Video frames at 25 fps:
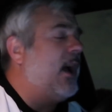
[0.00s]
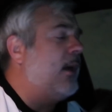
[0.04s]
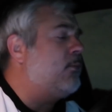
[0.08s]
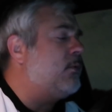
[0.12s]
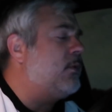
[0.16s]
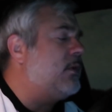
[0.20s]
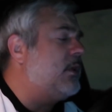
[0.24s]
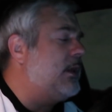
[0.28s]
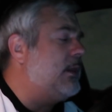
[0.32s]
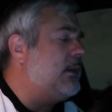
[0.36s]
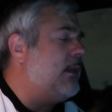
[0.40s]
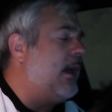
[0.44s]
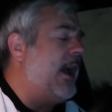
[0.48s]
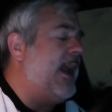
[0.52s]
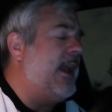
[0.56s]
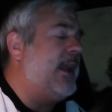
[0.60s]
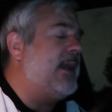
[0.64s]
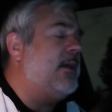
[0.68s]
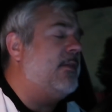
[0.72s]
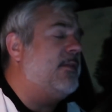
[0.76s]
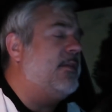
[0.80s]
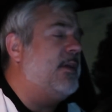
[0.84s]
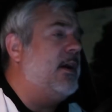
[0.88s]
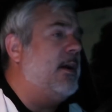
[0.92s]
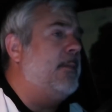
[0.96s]
I really
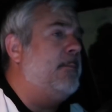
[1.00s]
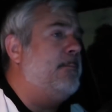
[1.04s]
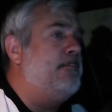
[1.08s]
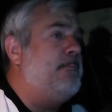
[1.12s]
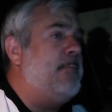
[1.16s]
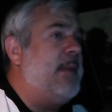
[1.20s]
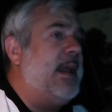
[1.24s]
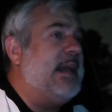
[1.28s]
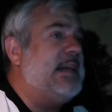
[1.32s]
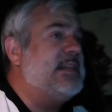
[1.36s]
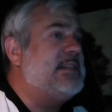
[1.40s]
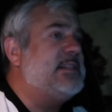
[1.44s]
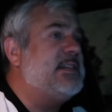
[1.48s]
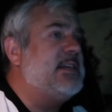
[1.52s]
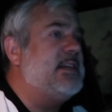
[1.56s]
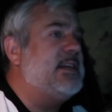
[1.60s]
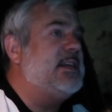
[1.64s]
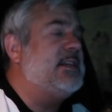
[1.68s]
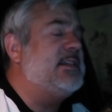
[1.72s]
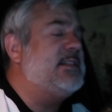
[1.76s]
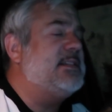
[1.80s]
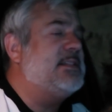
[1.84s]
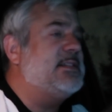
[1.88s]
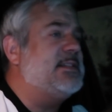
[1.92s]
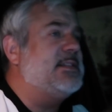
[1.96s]
like the
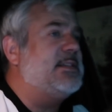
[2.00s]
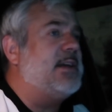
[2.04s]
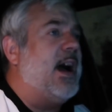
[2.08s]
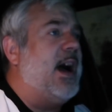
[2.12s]
Macy's